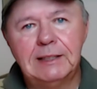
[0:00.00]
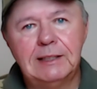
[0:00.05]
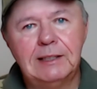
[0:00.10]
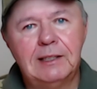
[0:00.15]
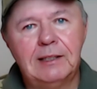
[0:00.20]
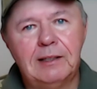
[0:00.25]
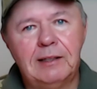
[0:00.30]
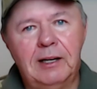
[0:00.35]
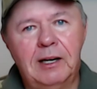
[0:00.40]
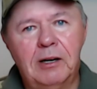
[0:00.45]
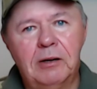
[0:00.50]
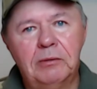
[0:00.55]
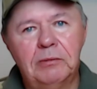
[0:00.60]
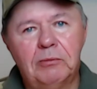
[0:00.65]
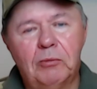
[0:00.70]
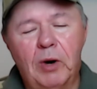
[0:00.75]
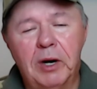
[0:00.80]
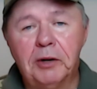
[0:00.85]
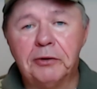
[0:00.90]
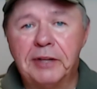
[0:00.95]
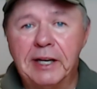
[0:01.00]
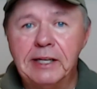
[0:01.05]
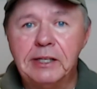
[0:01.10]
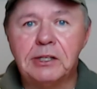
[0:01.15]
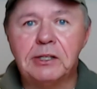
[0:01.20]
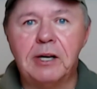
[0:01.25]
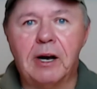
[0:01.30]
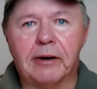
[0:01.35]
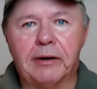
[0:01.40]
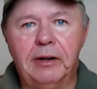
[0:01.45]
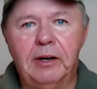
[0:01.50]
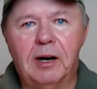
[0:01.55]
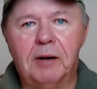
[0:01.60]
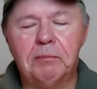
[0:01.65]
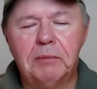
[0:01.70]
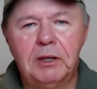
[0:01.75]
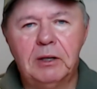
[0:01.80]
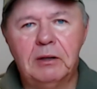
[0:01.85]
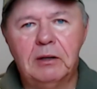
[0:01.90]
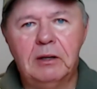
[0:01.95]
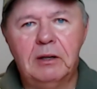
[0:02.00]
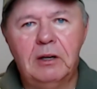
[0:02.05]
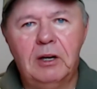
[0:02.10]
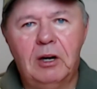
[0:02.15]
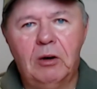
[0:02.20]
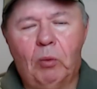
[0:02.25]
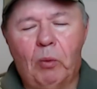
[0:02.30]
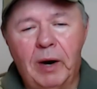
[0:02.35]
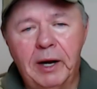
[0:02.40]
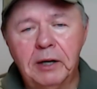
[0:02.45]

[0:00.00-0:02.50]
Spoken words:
why don't they suck it up? Why